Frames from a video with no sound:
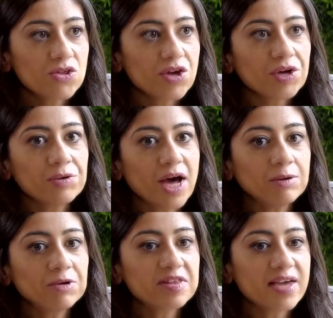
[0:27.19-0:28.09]
So I
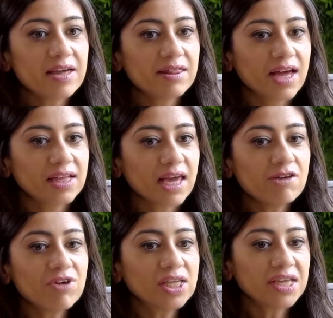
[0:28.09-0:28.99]
would say that
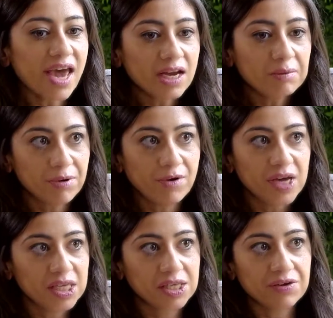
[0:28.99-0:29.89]
if at any
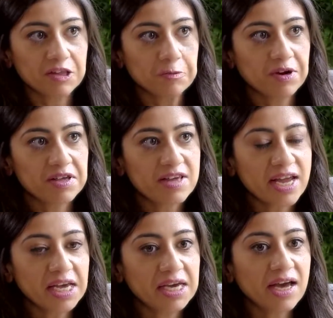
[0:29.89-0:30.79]
point you experience
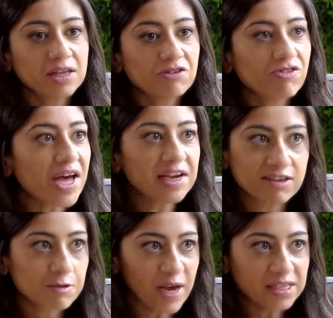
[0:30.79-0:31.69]
any kind of
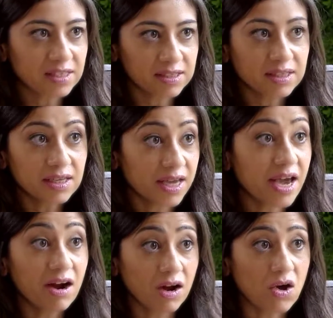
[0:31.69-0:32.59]
unexpected
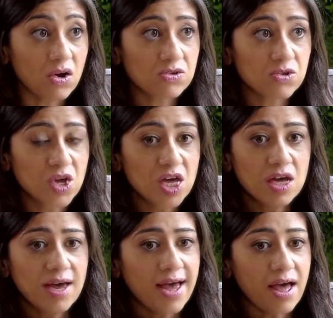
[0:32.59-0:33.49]
hair loss,
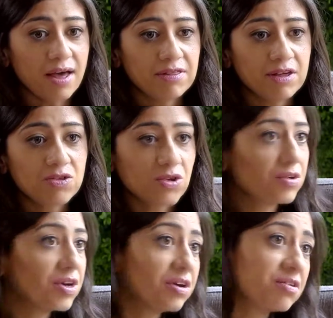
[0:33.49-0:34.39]
the
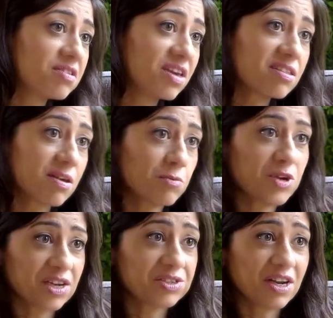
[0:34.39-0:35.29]
sooner you see someone,
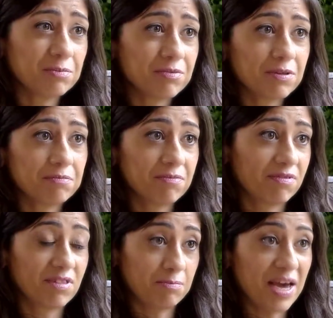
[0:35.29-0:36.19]
actually, the